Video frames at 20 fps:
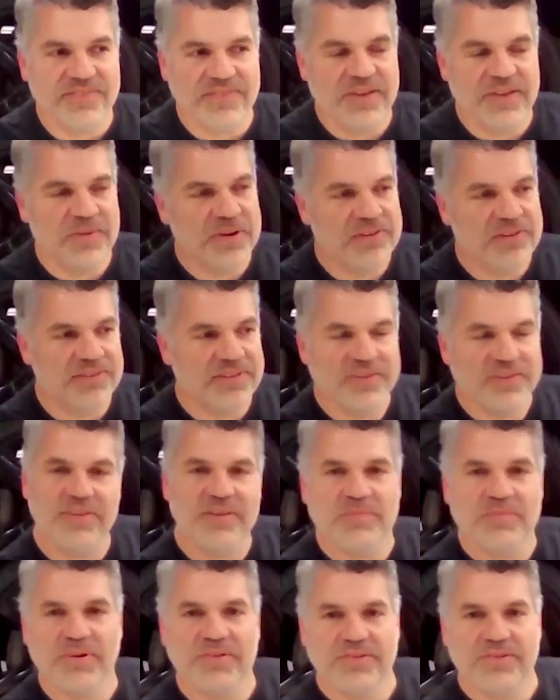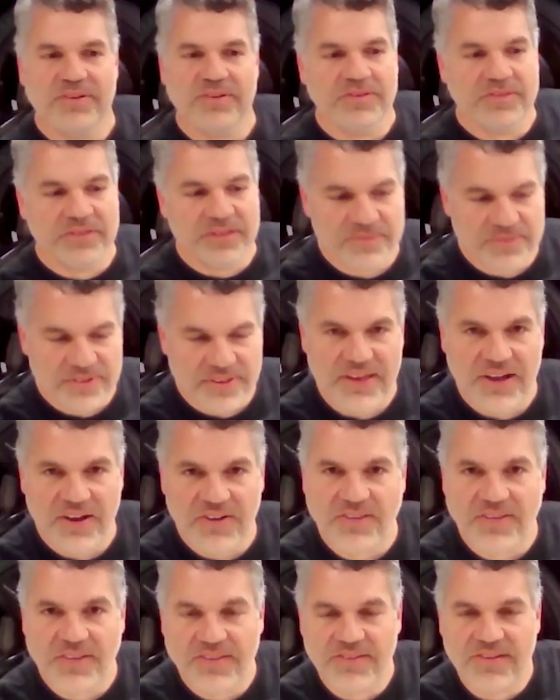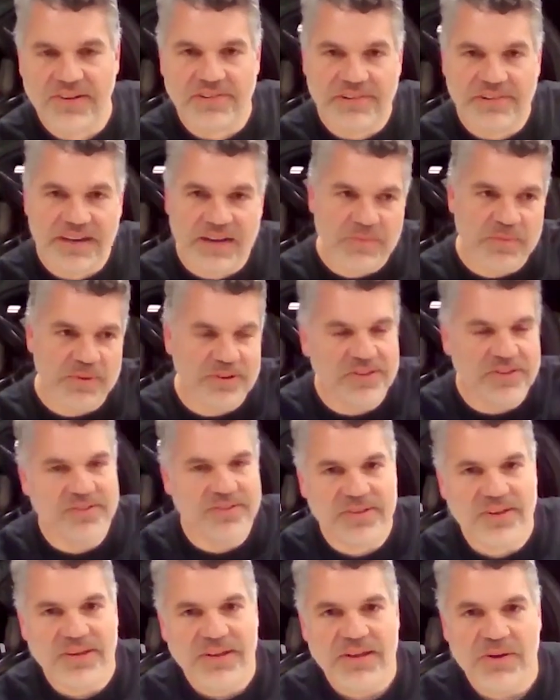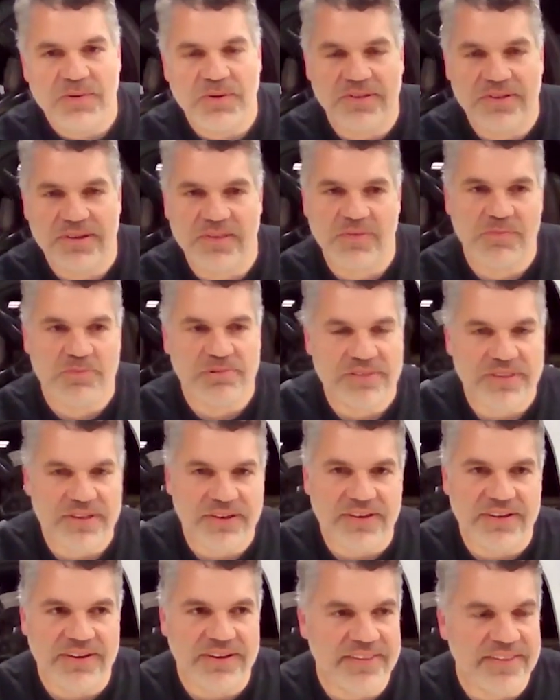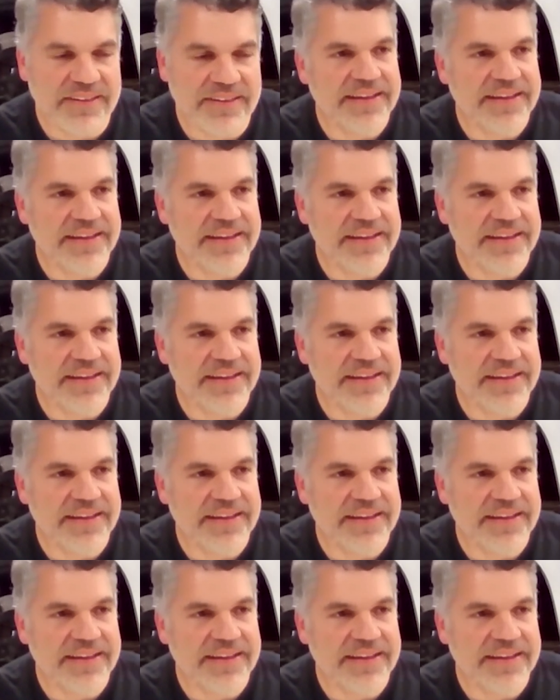We were doing a bunch of YouTube videos and Instagram was hitting pretty good.